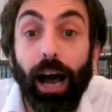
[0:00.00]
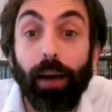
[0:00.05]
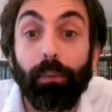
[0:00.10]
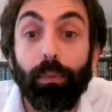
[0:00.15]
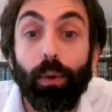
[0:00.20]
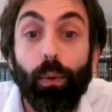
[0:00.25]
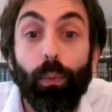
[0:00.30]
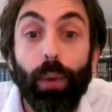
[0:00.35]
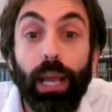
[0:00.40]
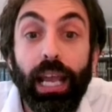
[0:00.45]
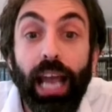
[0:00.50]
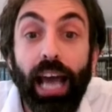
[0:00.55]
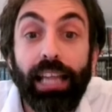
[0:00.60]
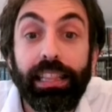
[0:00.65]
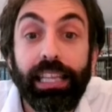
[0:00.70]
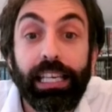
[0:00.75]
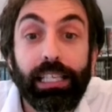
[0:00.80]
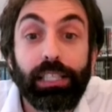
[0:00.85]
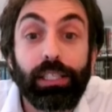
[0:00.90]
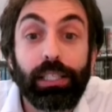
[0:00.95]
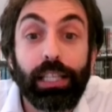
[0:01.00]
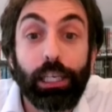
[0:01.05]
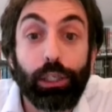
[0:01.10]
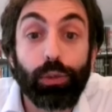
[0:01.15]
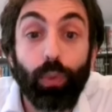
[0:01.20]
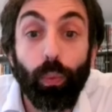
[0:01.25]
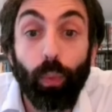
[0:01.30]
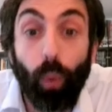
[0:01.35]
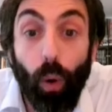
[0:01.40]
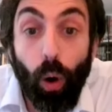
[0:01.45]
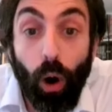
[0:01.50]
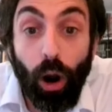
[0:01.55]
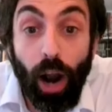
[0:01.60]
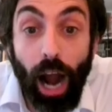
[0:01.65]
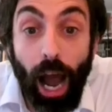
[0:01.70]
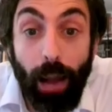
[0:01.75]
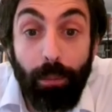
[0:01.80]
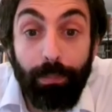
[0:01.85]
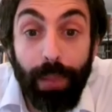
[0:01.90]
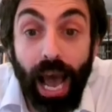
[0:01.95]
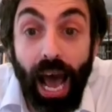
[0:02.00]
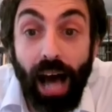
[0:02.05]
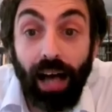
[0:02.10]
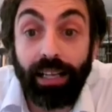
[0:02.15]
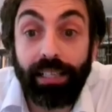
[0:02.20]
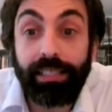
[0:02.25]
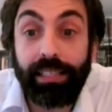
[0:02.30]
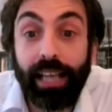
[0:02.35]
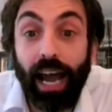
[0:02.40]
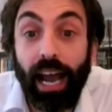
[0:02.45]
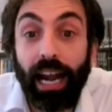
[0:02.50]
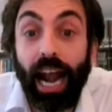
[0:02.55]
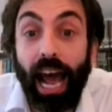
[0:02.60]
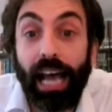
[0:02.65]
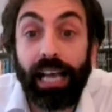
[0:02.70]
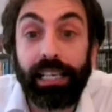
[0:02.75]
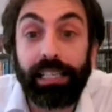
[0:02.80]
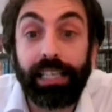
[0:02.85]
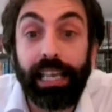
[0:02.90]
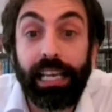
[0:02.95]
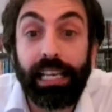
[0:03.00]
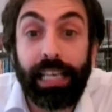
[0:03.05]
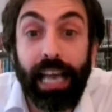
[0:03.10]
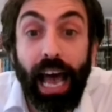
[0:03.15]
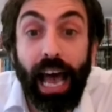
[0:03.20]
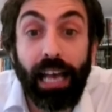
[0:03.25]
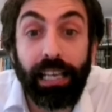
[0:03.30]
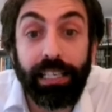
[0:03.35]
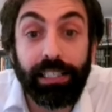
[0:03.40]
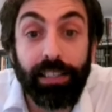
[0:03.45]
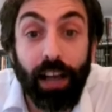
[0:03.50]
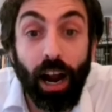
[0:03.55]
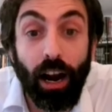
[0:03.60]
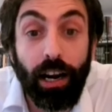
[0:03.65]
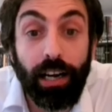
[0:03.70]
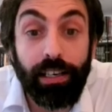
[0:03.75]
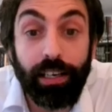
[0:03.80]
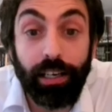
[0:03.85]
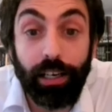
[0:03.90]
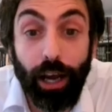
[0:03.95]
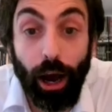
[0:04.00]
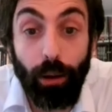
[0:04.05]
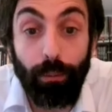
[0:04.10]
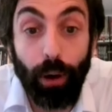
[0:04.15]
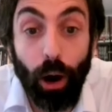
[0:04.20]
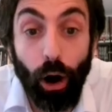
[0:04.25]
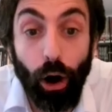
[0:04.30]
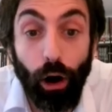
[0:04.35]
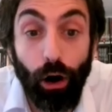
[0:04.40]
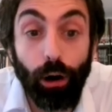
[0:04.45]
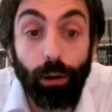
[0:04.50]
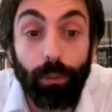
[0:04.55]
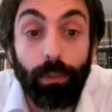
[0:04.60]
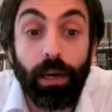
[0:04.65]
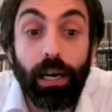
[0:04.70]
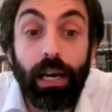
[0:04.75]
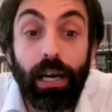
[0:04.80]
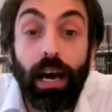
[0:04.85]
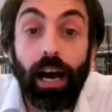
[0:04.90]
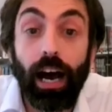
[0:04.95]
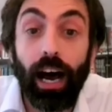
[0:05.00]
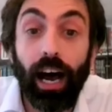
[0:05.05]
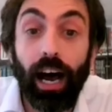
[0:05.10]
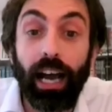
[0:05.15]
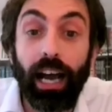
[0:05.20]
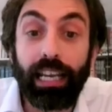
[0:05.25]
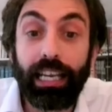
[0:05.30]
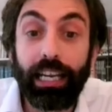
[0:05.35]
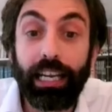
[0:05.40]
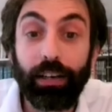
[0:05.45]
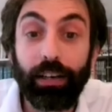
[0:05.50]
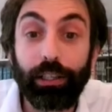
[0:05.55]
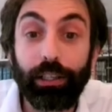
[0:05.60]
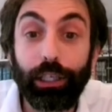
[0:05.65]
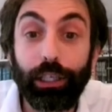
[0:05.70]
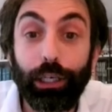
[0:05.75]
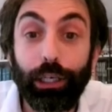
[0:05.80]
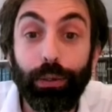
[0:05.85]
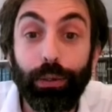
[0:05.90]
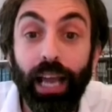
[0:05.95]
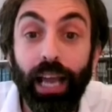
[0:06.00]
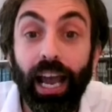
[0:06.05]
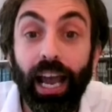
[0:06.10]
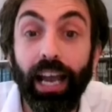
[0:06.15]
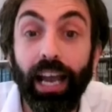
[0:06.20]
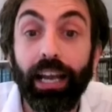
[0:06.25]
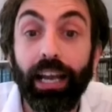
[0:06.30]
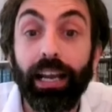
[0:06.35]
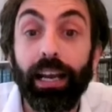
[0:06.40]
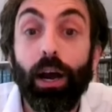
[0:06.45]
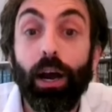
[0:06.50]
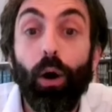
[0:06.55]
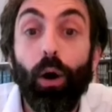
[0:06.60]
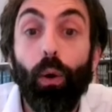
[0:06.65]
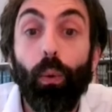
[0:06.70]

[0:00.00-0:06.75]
Um, we this this war on Palestine has has started to come home uh, here in the UK.